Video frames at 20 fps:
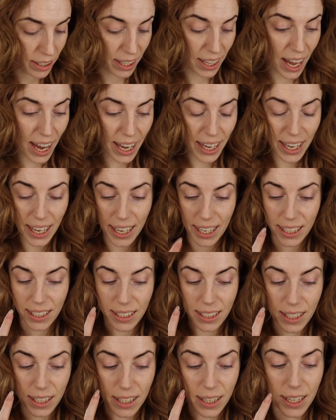so that
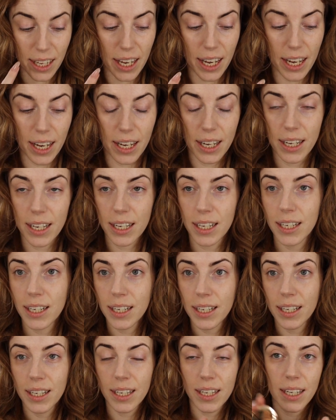is
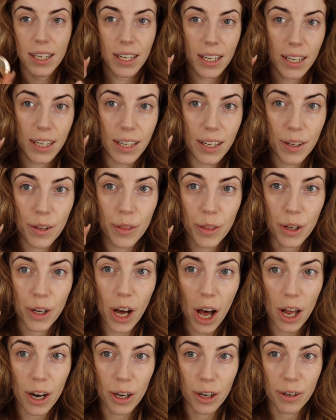the
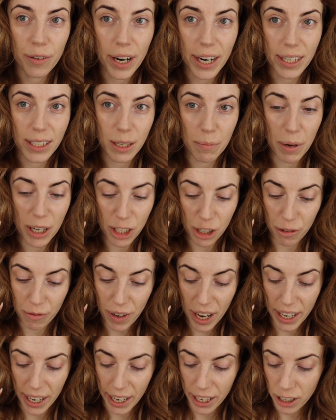colour corrector Magic
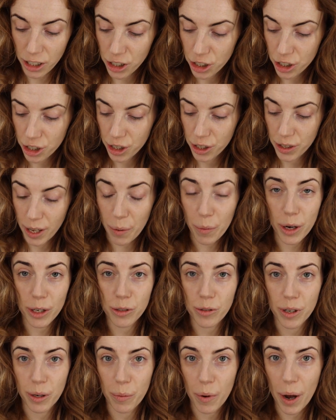Vanish. That
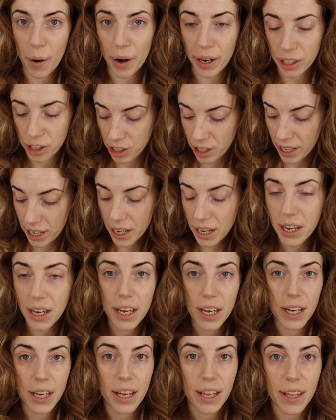works really well, actually.
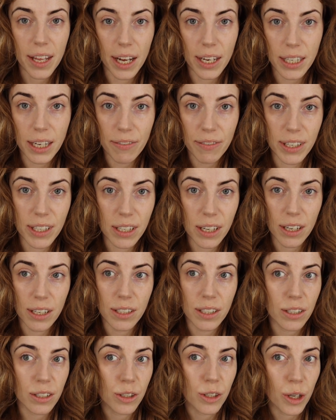That definitely
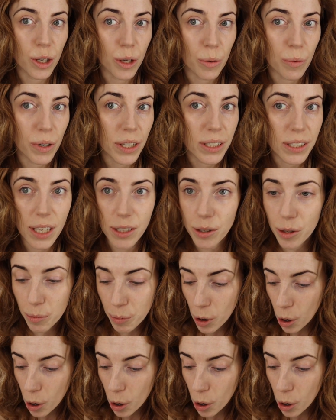does do what it says on the